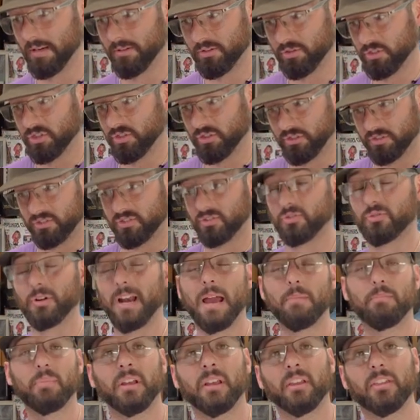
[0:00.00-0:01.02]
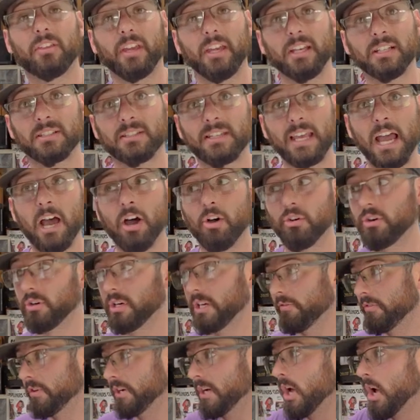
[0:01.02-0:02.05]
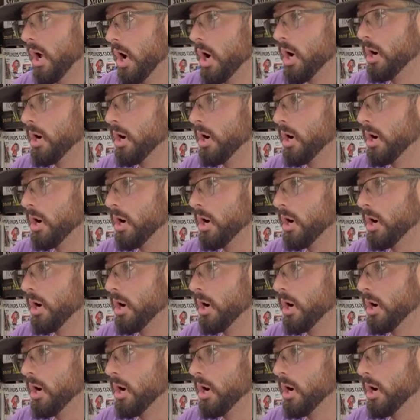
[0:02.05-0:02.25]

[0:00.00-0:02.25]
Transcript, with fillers: just strapping things down or even